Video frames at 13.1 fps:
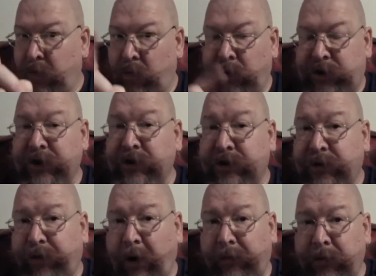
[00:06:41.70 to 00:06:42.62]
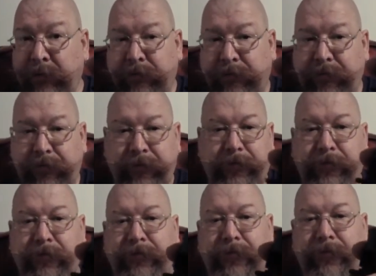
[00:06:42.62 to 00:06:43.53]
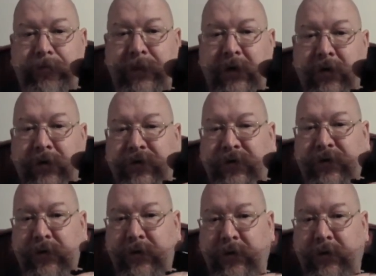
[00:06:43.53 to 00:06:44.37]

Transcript: which isn't a problem because